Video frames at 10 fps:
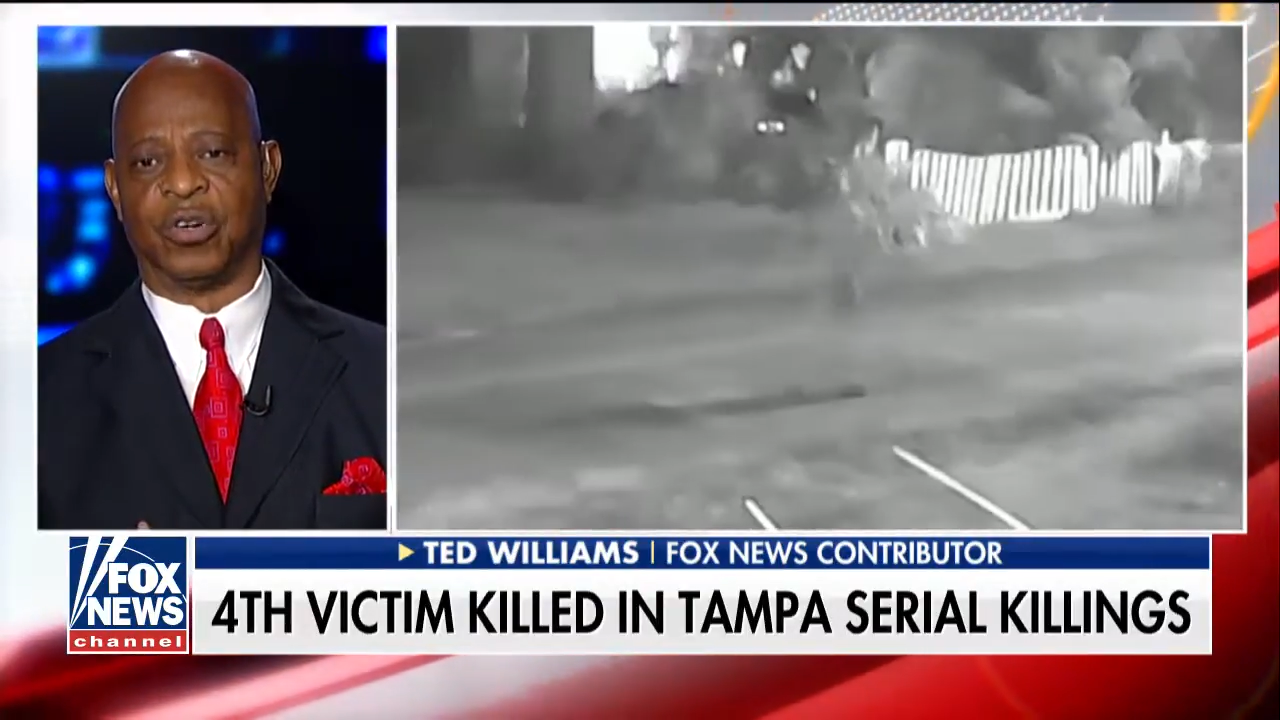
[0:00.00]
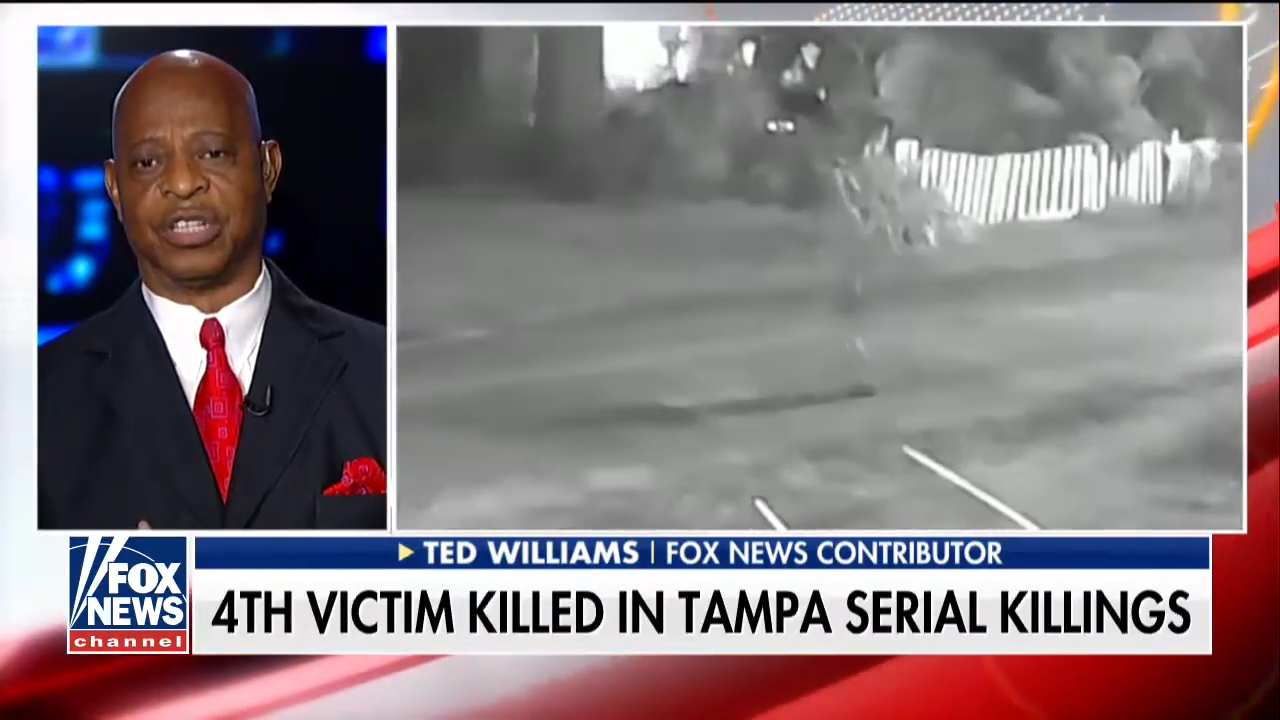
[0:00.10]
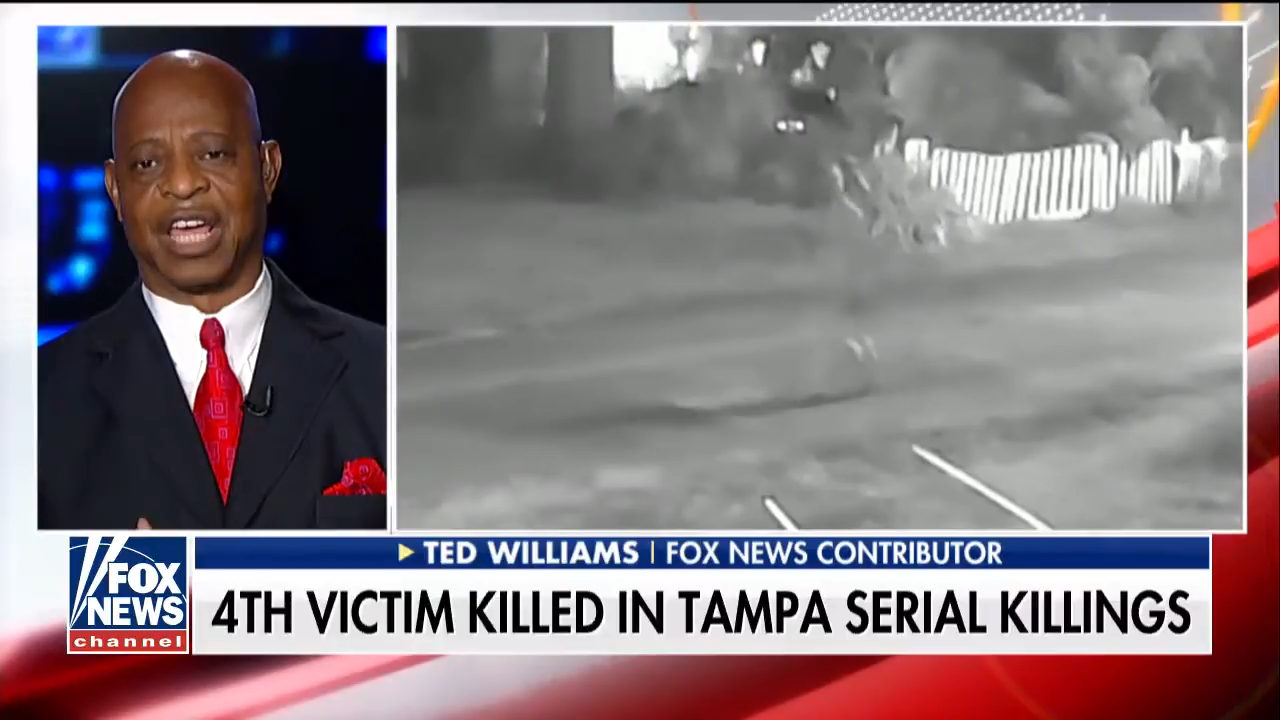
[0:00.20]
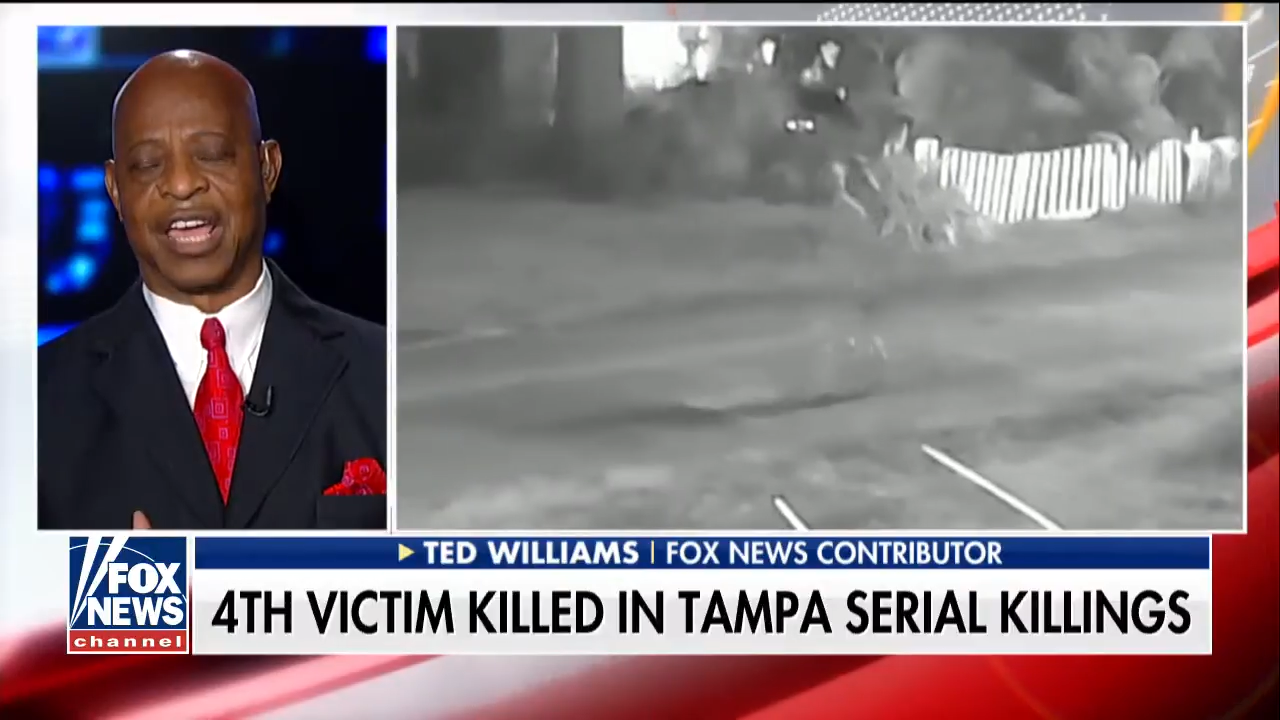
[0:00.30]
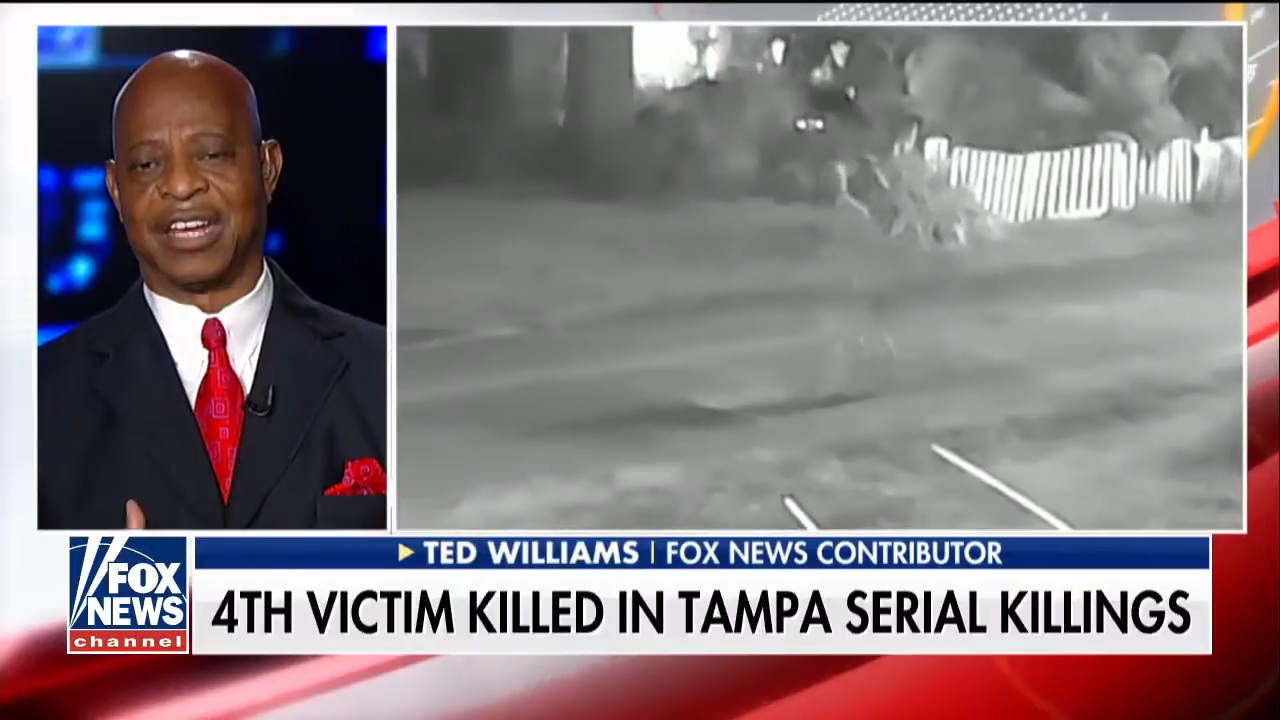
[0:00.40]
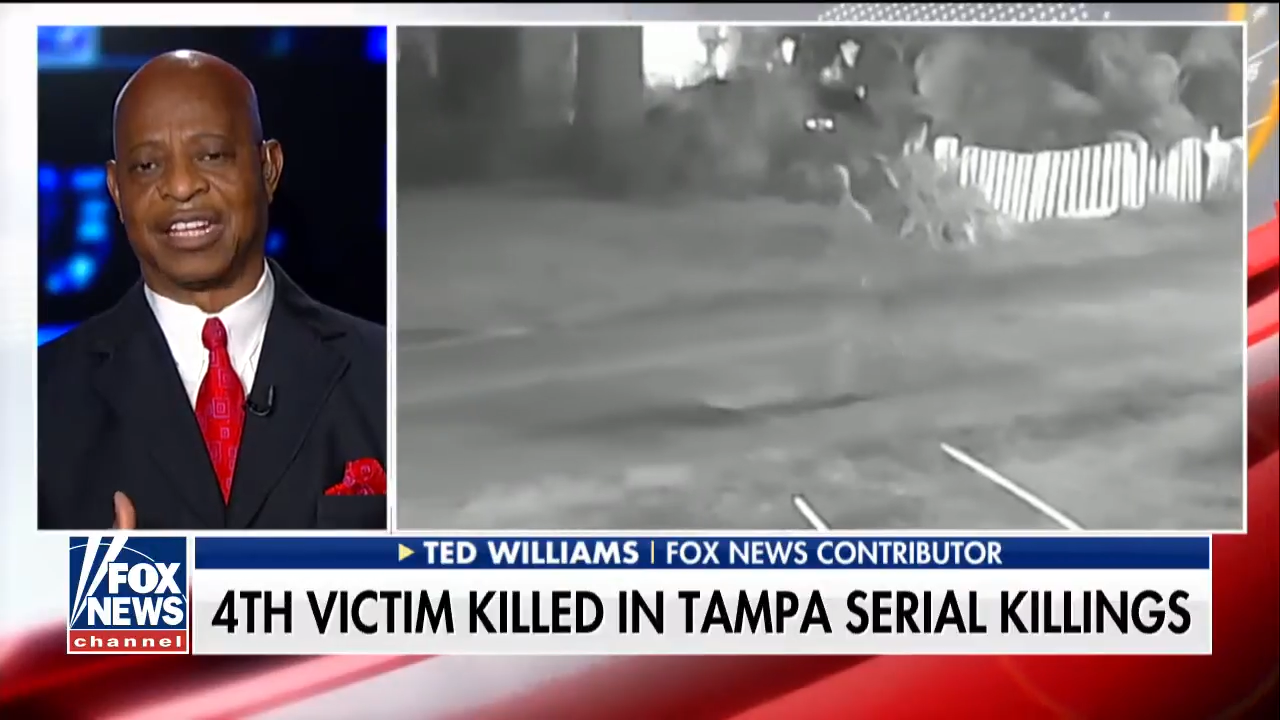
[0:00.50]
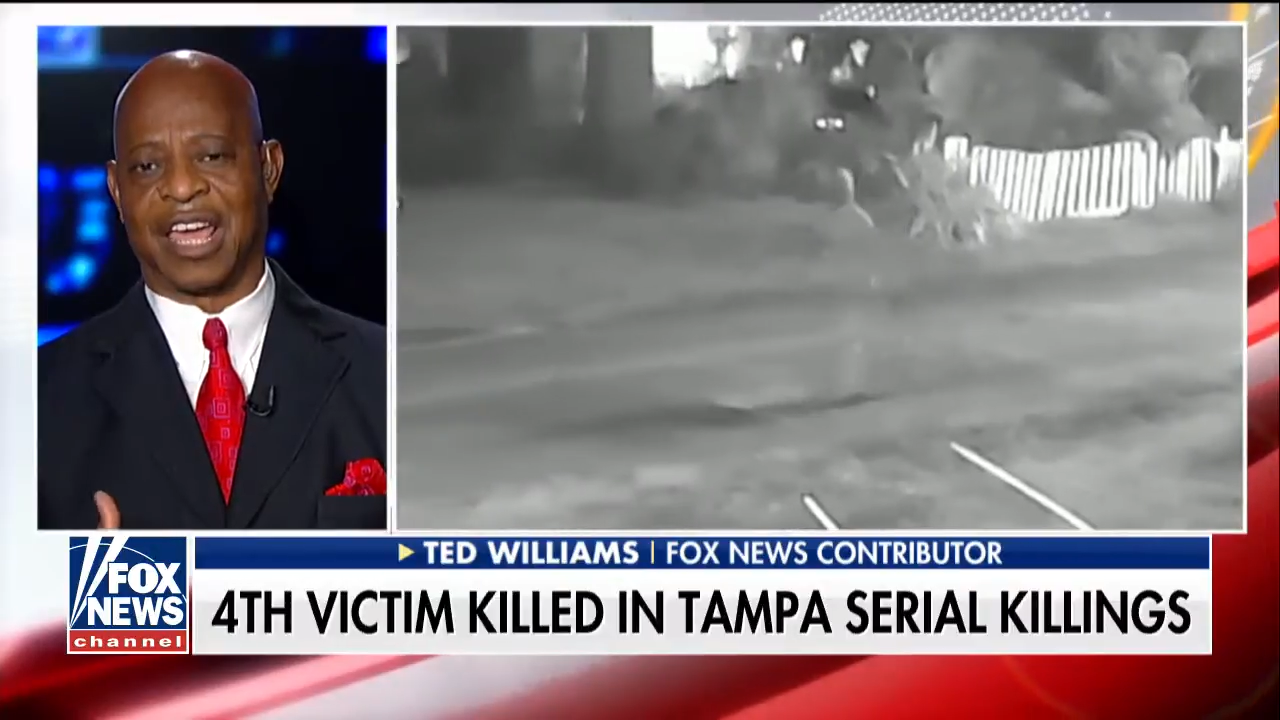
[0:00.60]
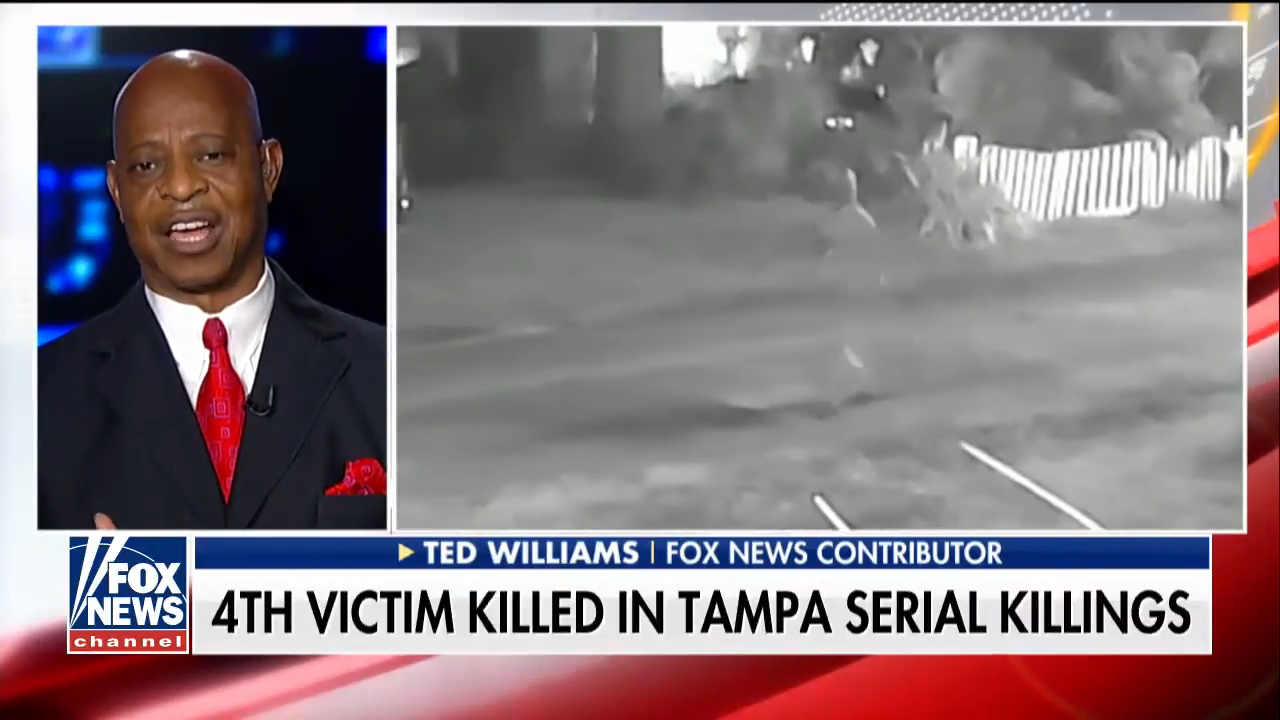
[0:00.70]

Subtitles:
they